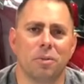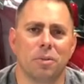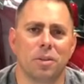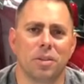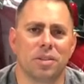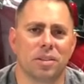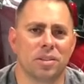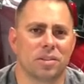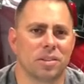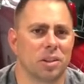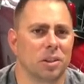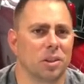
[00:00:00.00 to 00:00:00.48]
It's
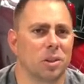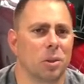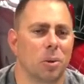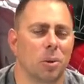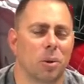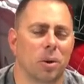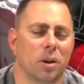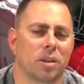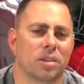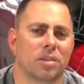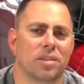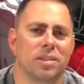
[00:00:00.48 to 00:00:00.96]
just a
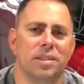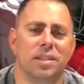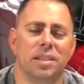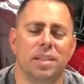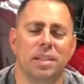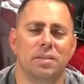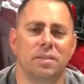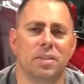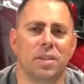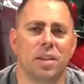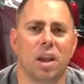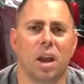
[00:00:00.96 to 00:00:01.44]
Lorex
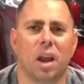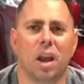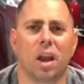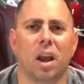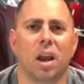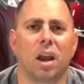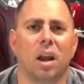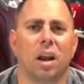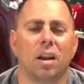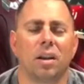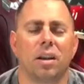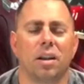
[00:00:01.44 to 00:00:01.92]

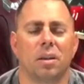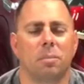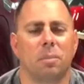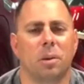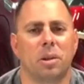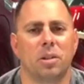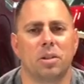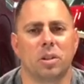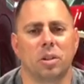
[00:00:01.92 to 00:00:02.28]
DVR and a bunch